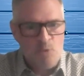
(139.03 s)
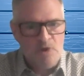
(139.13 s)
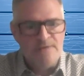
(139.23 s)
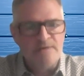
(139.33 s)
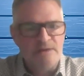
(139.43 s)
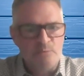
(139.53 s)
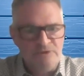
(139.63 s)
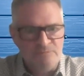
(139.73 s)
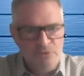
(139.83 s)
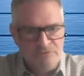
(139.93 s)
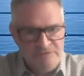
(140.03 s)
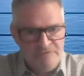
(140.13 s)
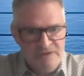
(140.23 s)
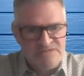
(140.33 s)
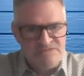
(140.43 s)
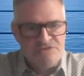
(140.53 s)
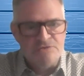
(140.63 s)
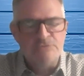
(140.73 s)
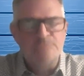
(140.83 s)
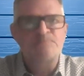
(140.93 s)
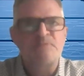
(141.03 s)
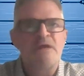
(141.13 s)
1 and we've moved to phase 2.